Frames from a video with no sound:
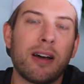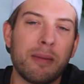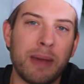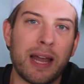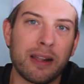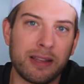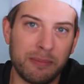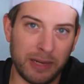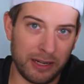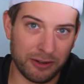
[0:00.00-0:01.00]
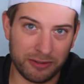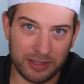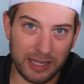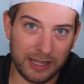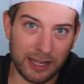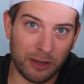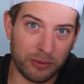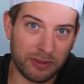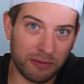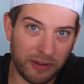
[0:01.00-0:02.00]
automatically mean your C D L
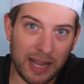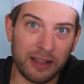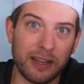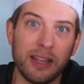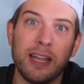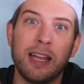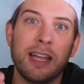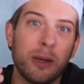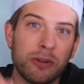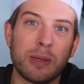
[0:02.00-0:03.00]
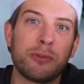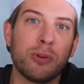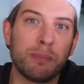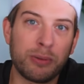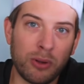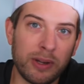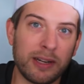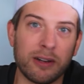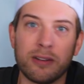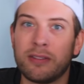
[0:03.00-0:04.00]
was invalid. It was up to
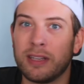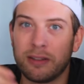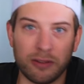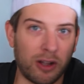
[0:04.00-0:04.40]
employers and